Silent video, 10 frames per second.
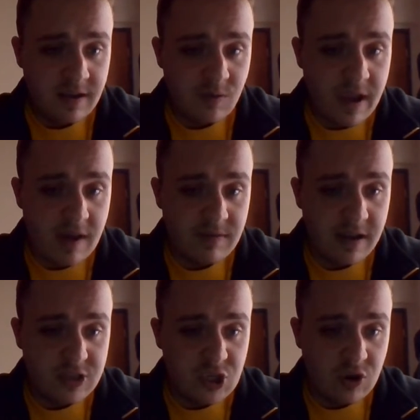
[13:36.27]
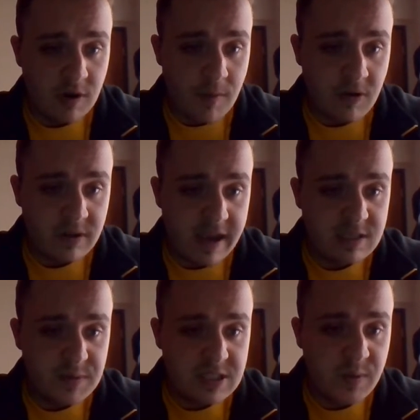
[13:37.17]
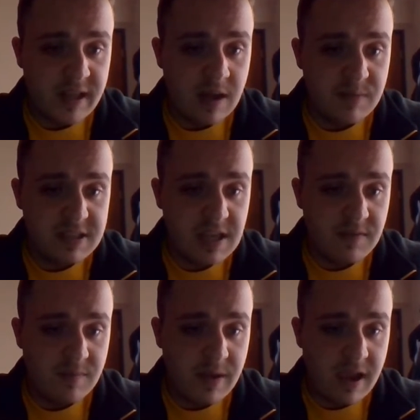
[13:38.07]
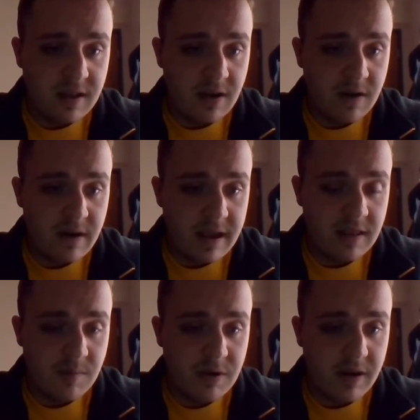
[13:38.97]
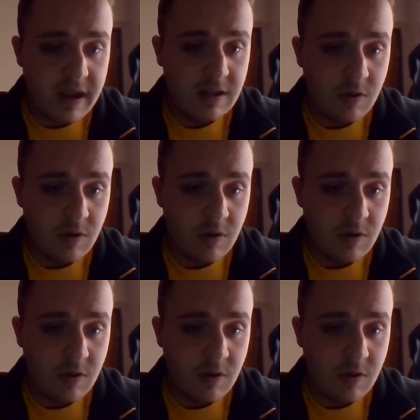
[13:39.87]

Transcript: We have the Sugar Bowl next between number 7 Baylor and number 8